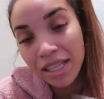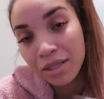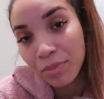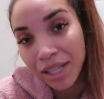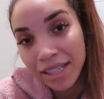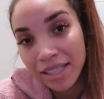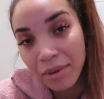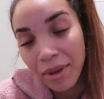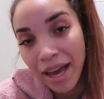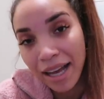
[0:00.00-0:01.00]
this
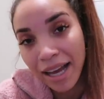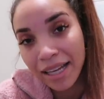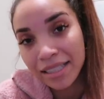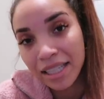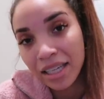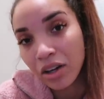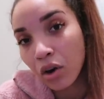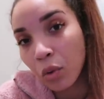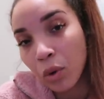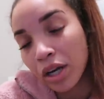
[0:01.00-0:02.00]
blessing bag idea,
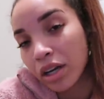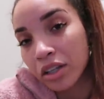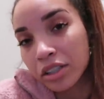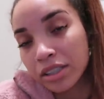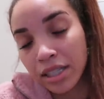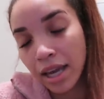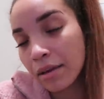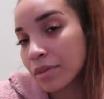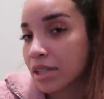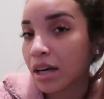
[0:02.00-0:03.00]
or what other
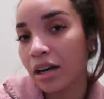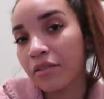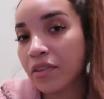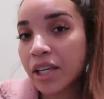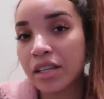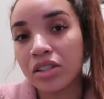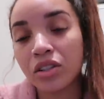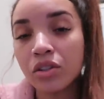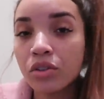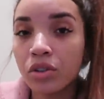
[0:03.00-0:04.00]
types of things
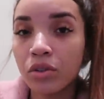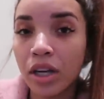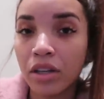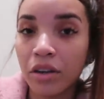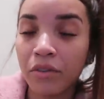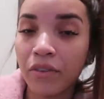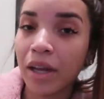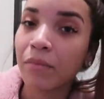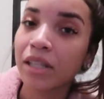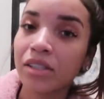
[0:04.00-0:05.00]
do you do in your
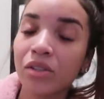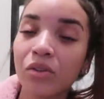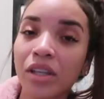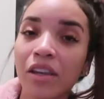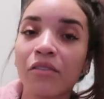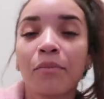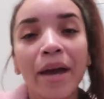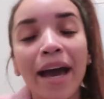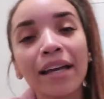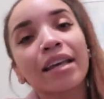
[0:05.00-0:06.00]
family to give
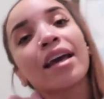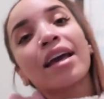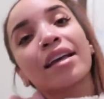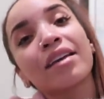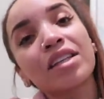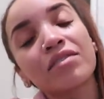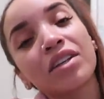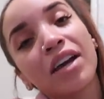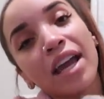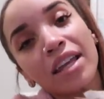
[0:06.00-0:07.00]
back. Give this
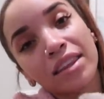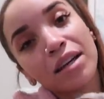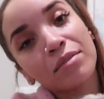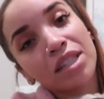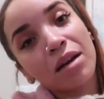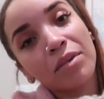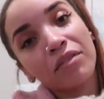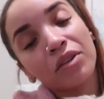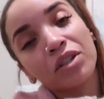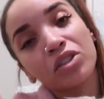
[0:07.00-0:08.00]
video a thumbs up
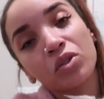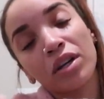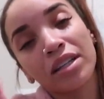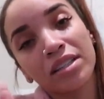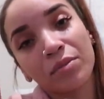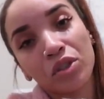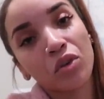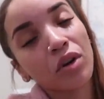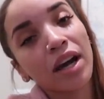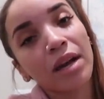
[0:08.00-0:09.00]
if you enjoyed it.
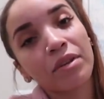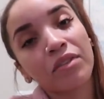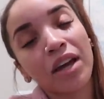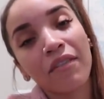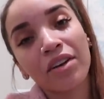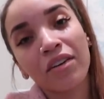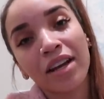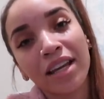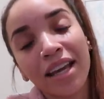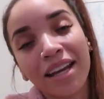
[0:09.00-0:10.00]
Subscribe if you haven't
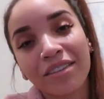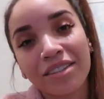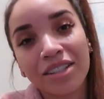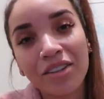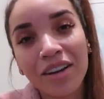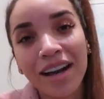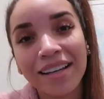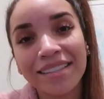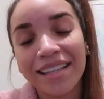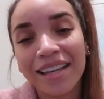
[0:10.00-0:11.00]
already, and I will see you
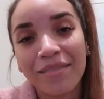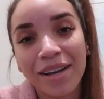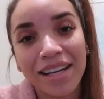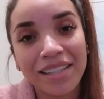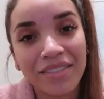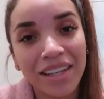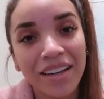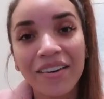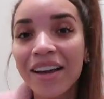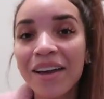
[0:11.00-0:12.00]
guys in my next
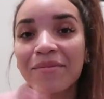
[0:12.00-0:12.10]
video.